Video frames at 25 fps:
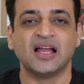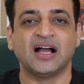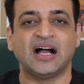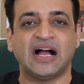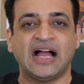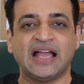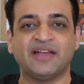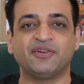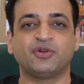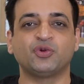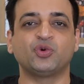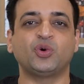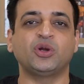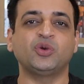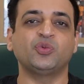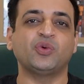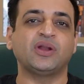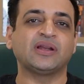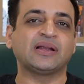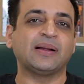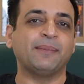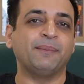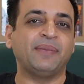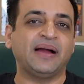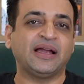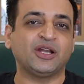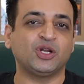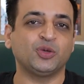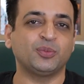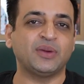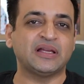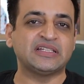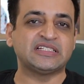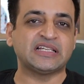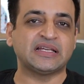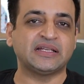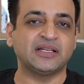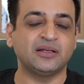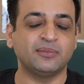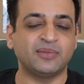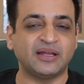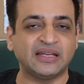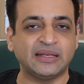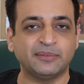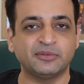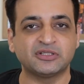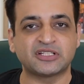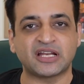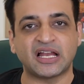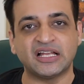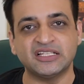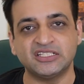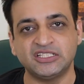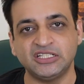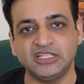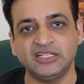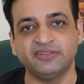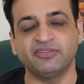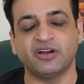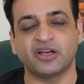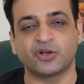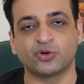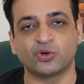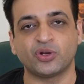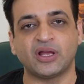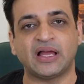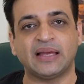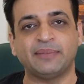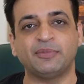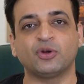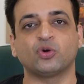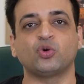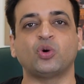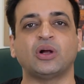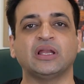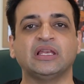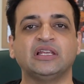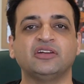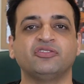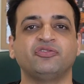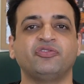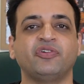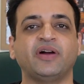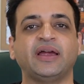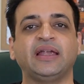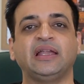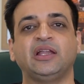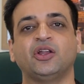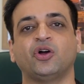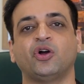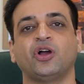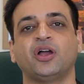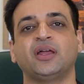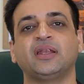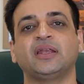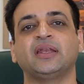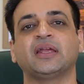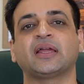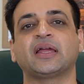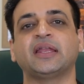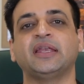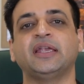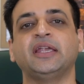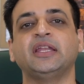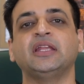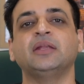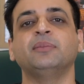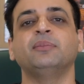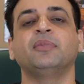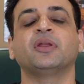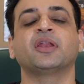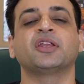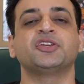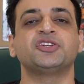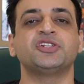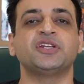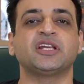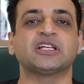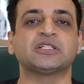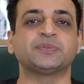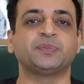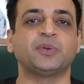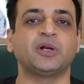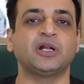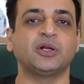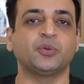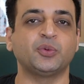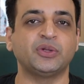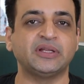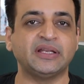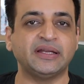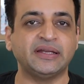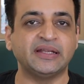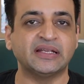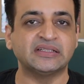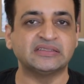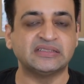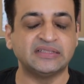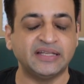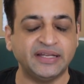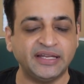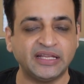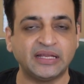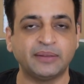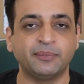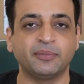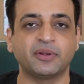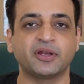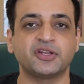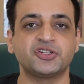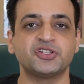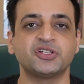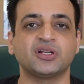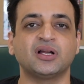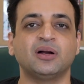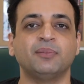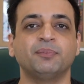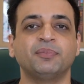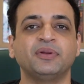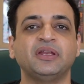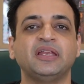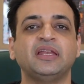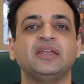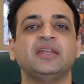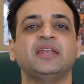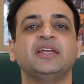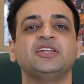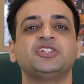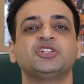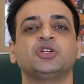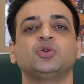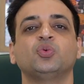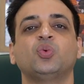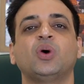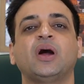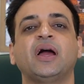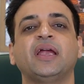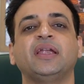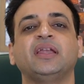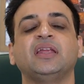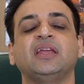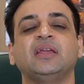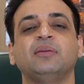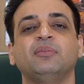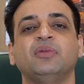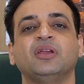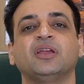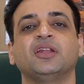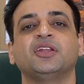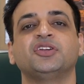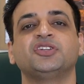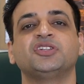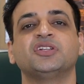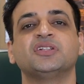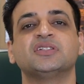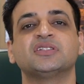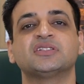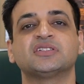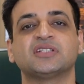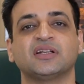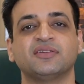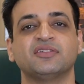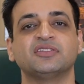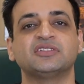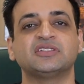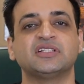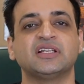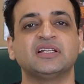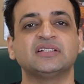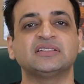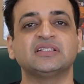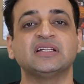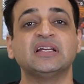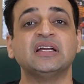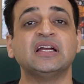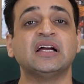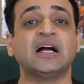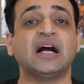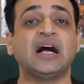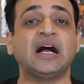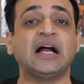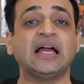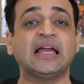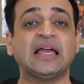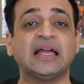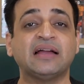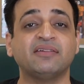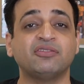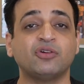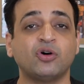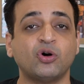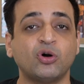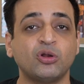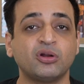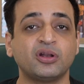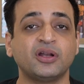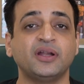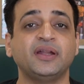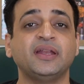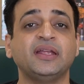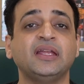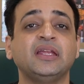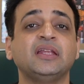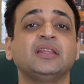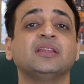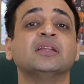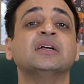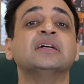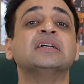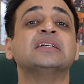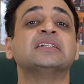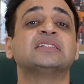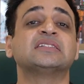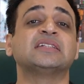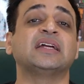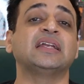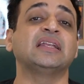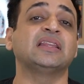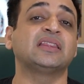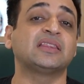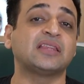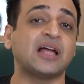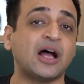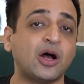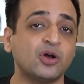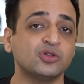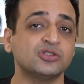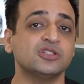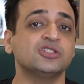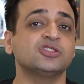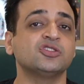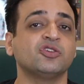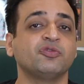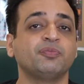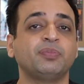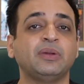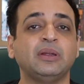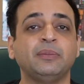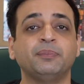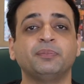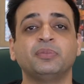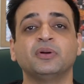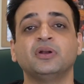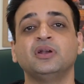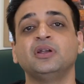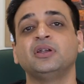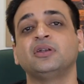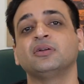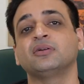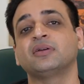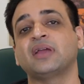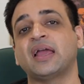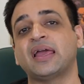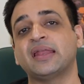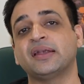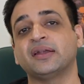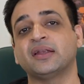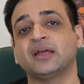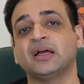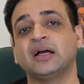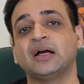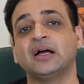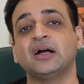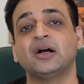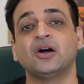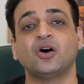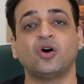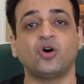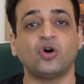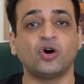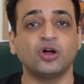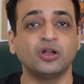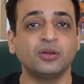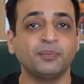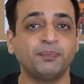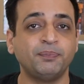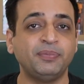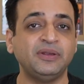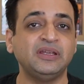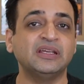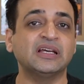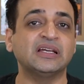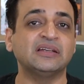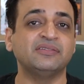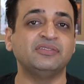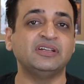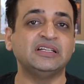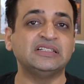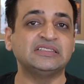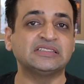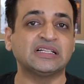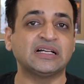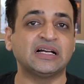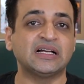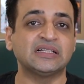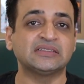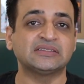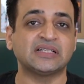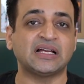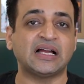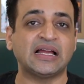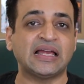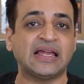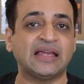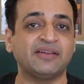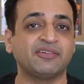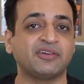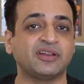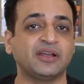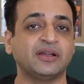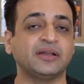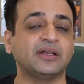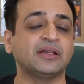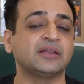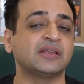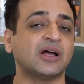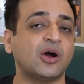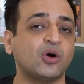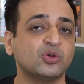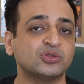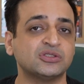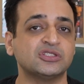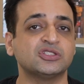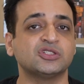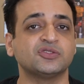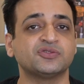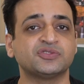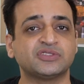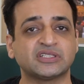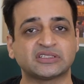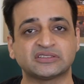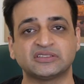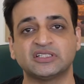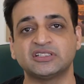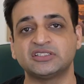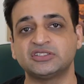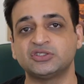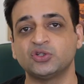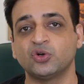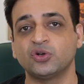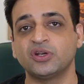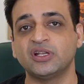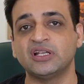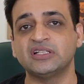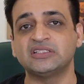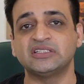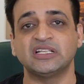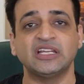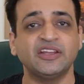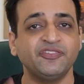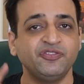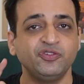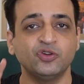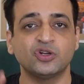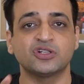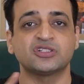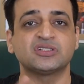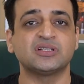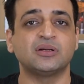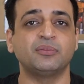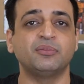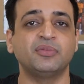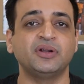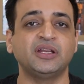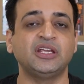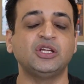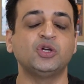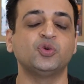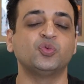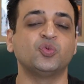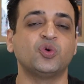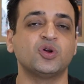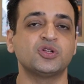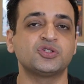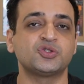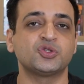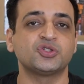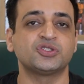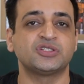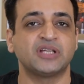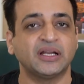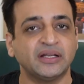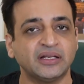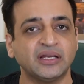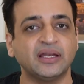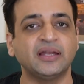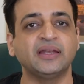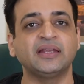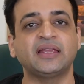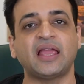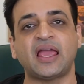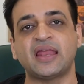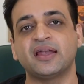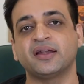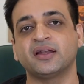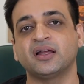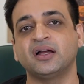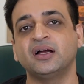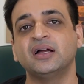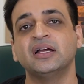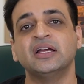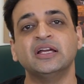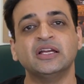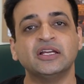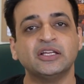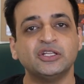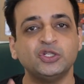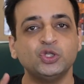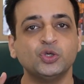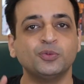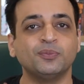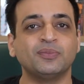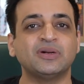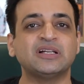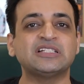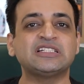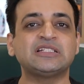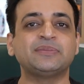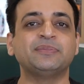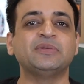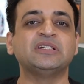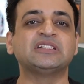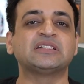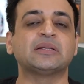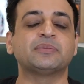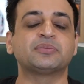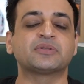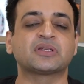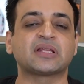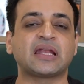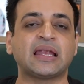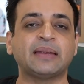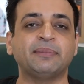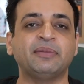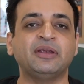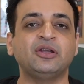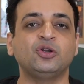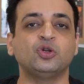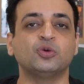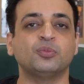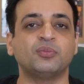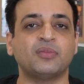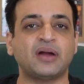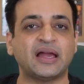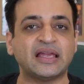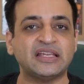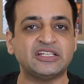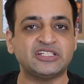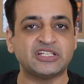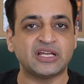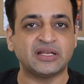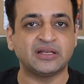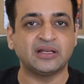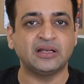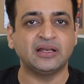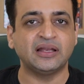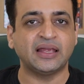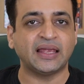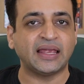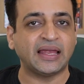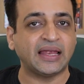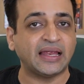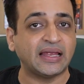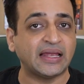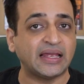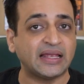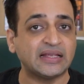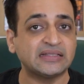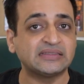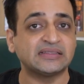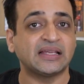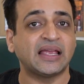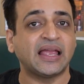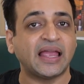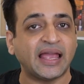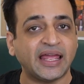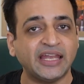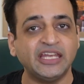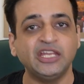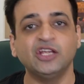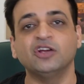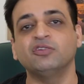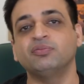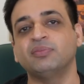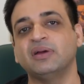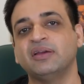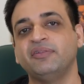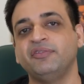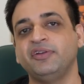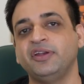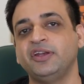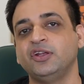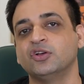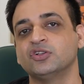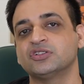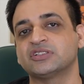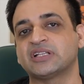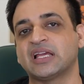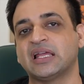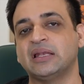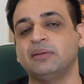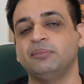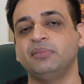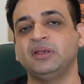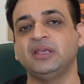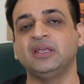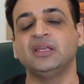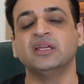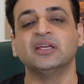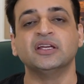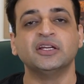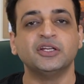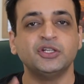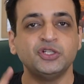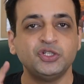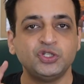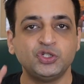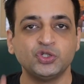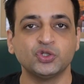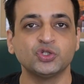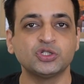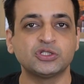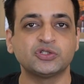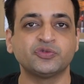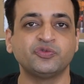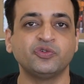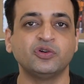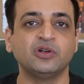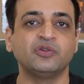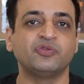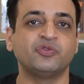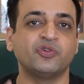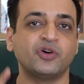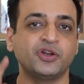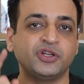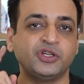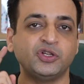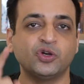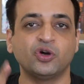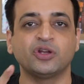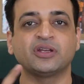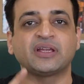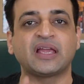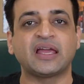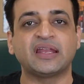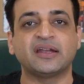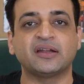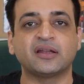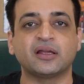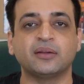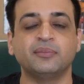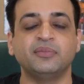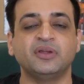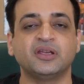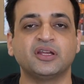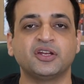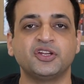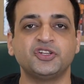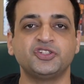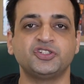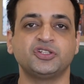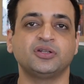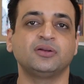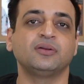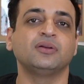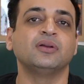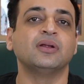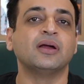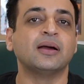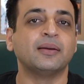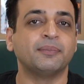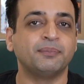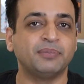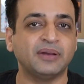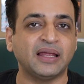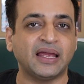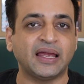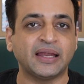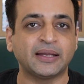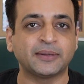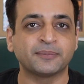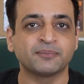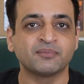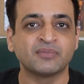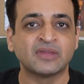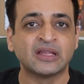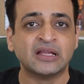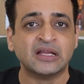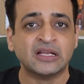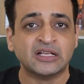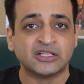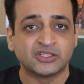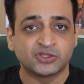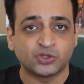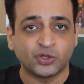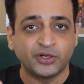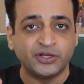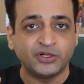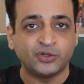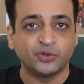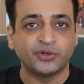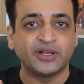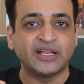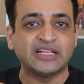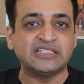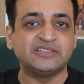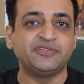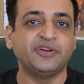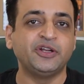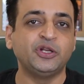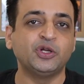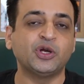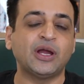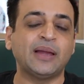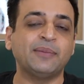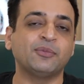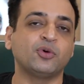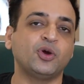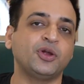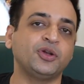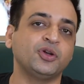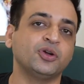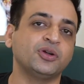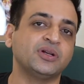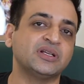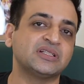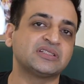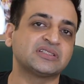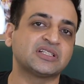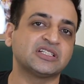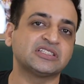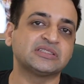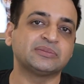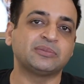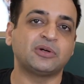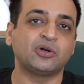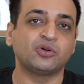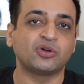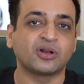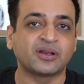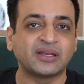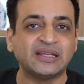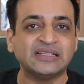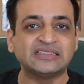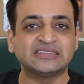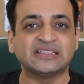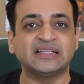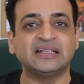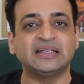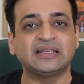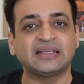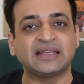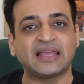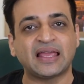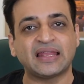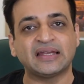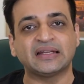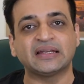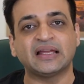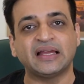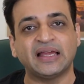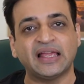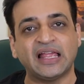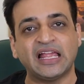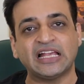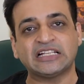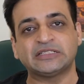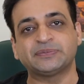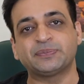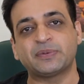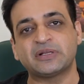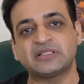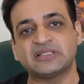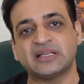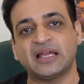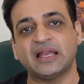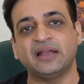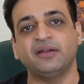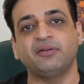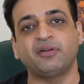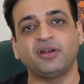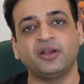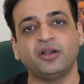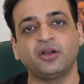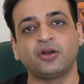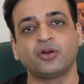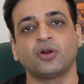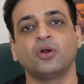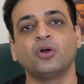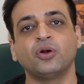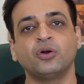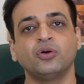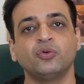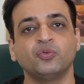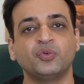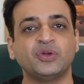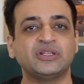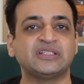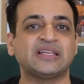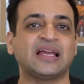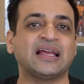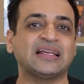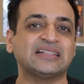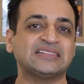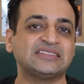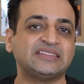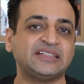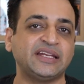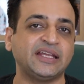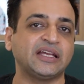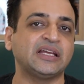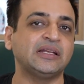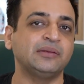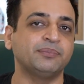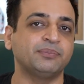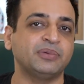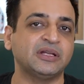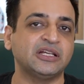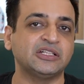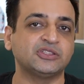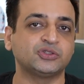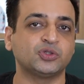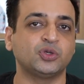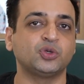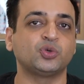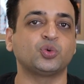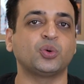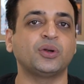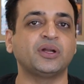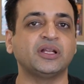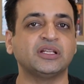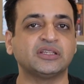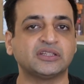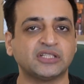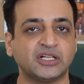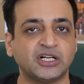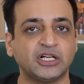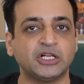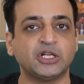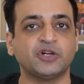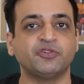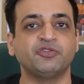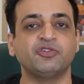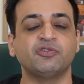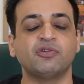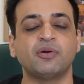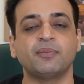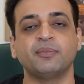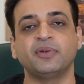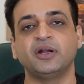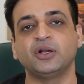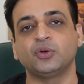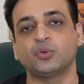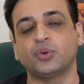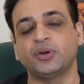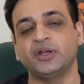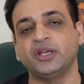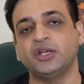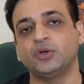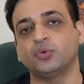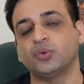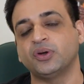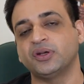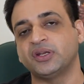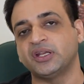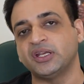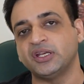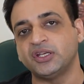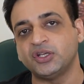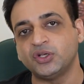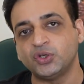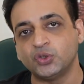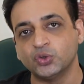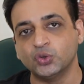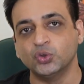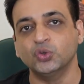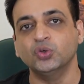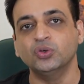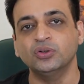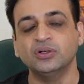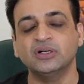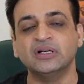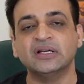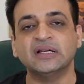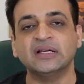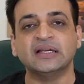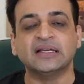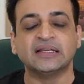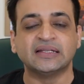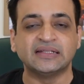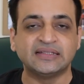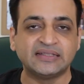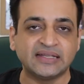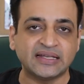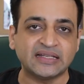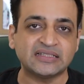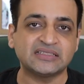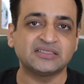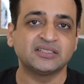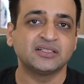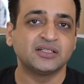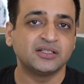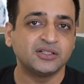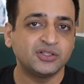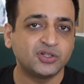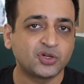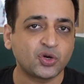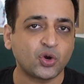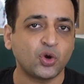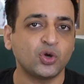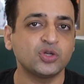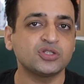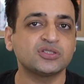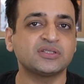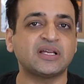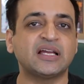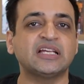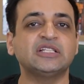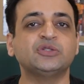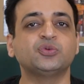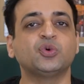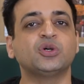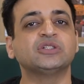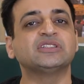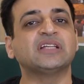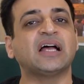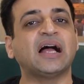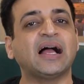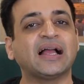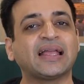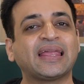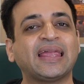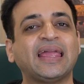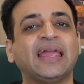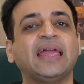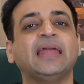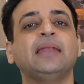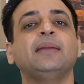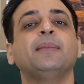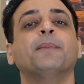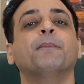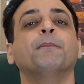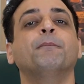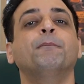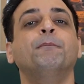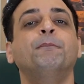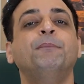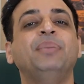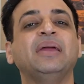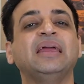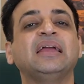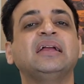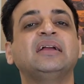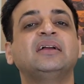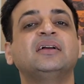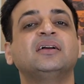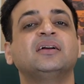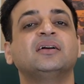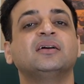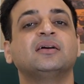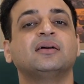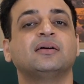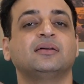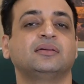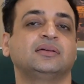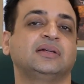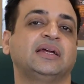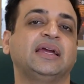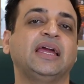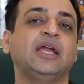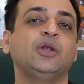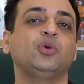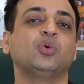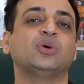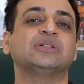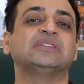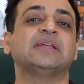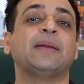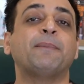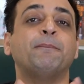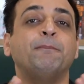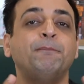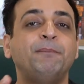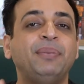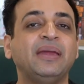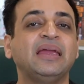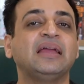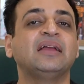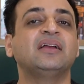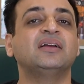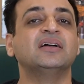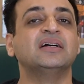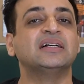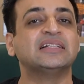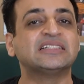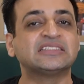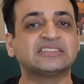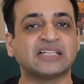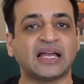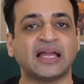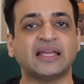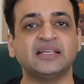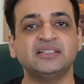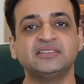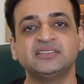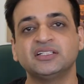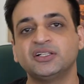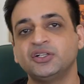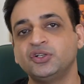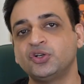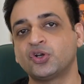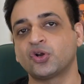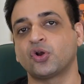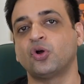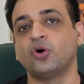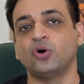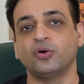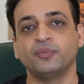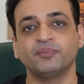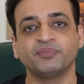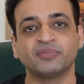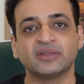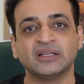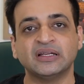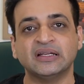Hi everyone, welcome back to my channel. My name is Rajiv Arora. I'm a qualified lawyer and a Canadian immigration expert with India's leading immigration company, Nationwide Immigration Services. I have already sent thousands of people to Canada on PR visas. I have created thousands of success stories. If you are somebody who wants to settle in Canada, you must be subscribing to my channel as any of my videos can be useful for your Canada immigration plan. So in today's video, I'm going to discuss about recent Canada Express entry draw, which has taken place on 23rd of November 2022. Yes, draw size was again big. It was a big size draw.